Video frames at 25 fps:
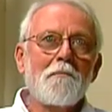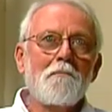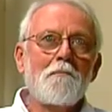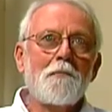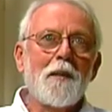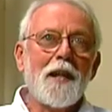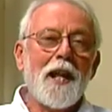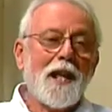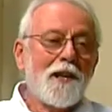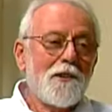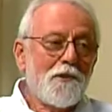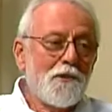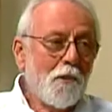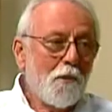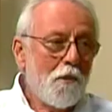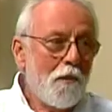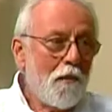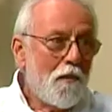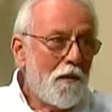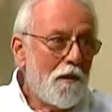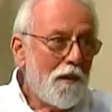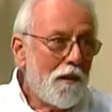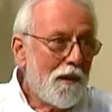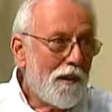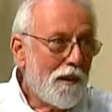But I don't
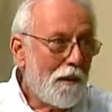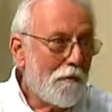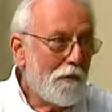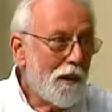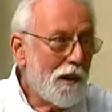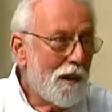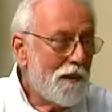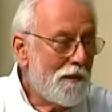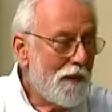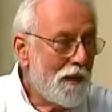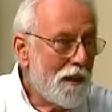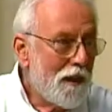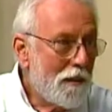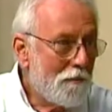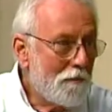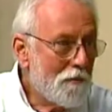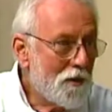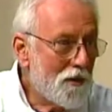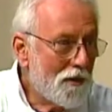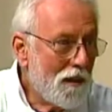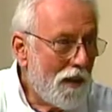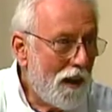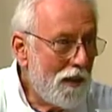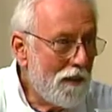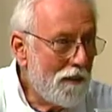think I'm going to take him
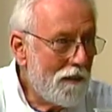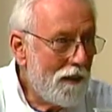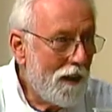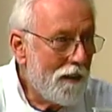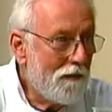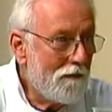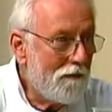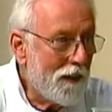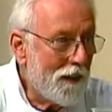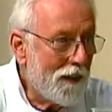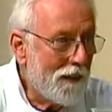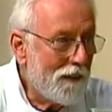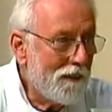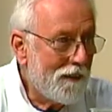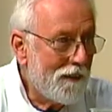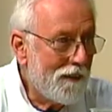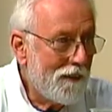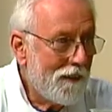skydiving.